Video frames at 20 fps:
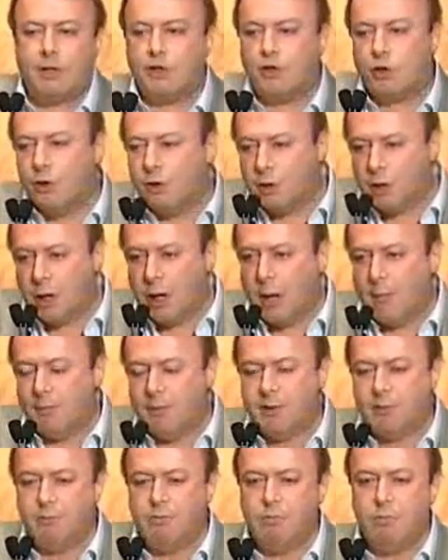Its
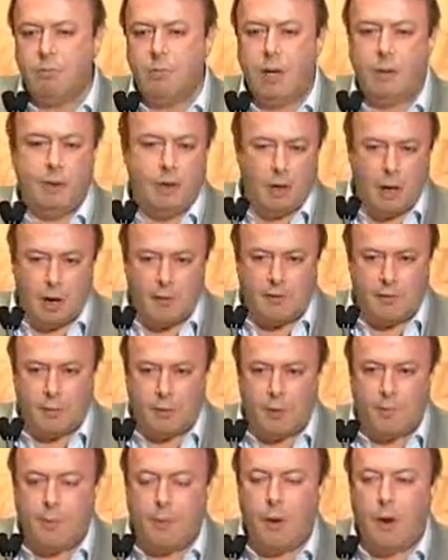truth claims may be
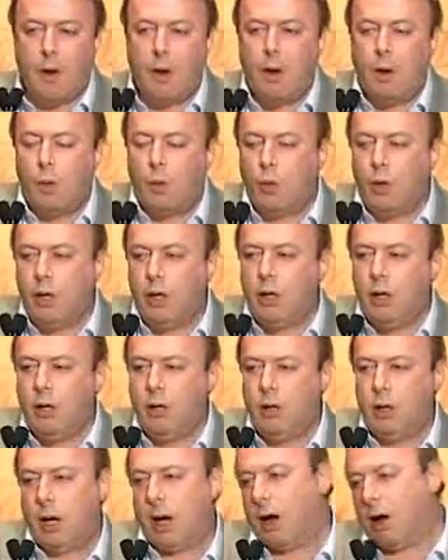laughable.
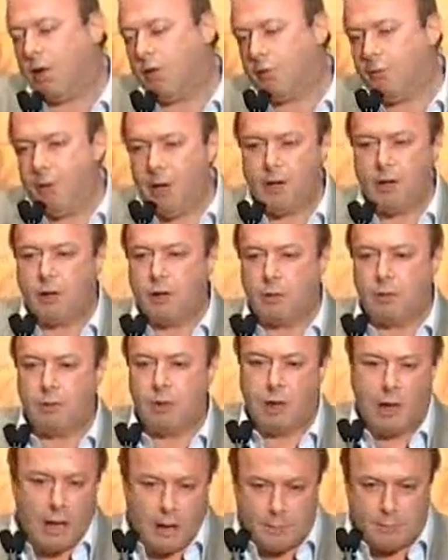We have
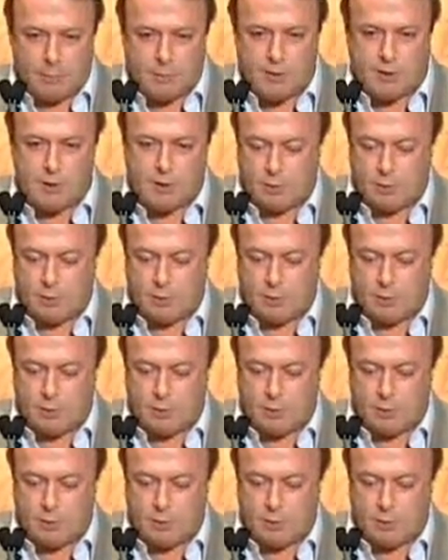better